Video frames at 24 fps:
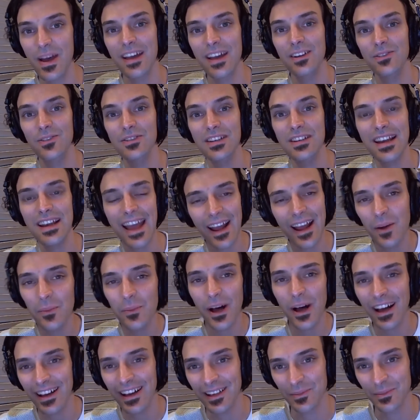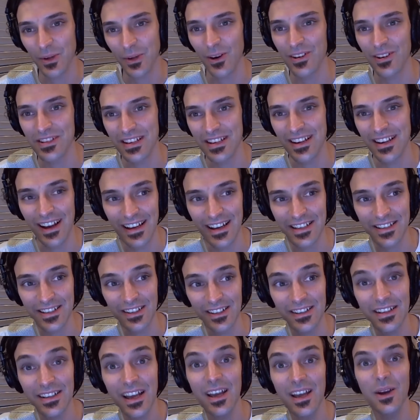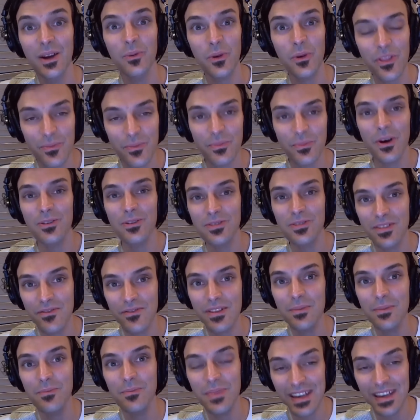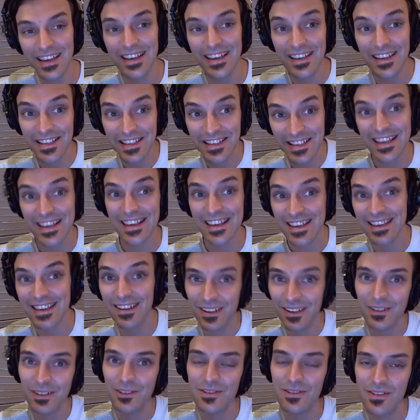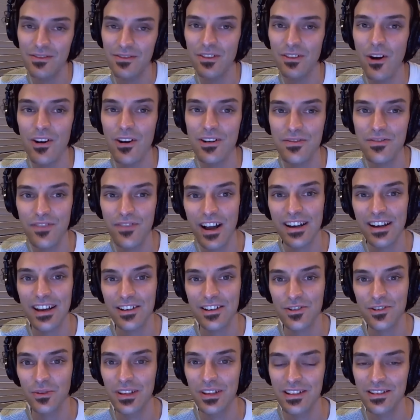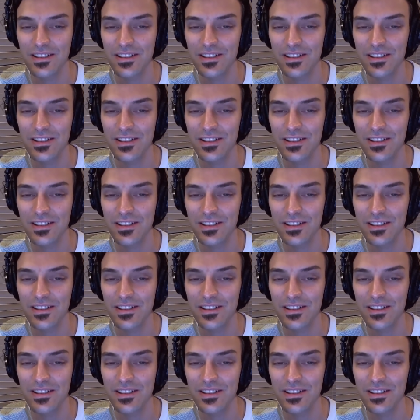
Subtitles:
bankers now behind bars in Iceland, with most of them being CEOs of large financial